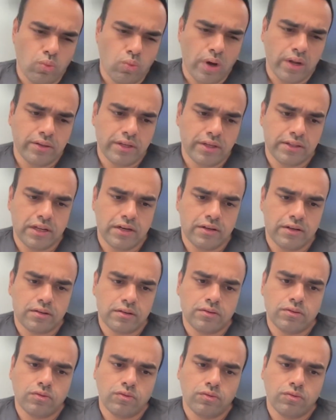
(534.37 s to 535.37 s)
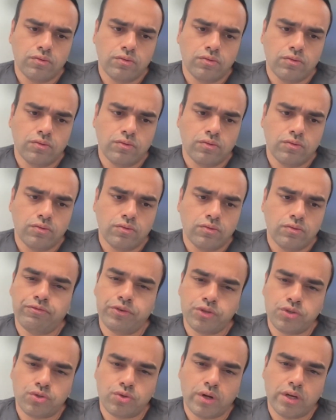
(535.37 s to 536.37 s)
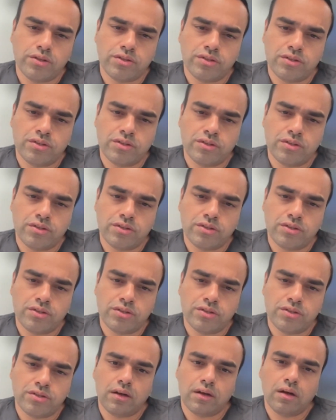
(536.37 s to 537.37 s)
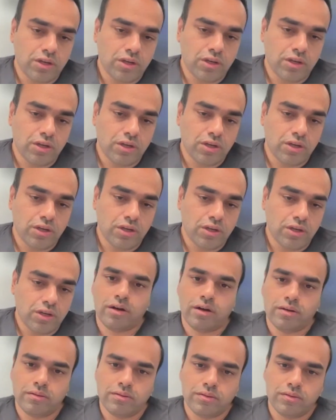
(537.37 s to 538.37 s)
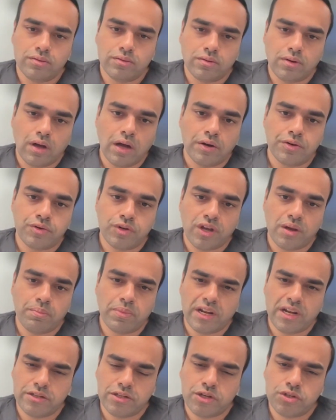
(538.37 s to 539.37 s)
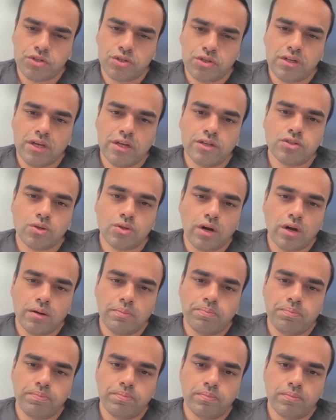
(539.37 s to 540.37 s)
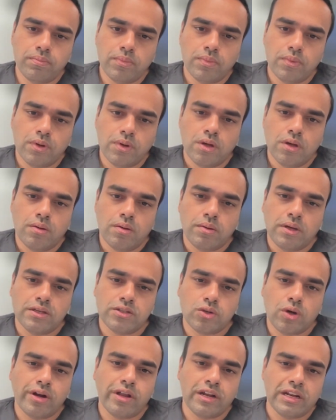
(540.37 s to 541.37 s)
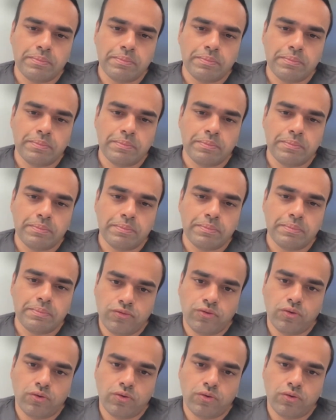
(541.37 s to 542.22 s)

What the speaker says: one thing that we do have to stress is that genicular artery embolization is not a replacement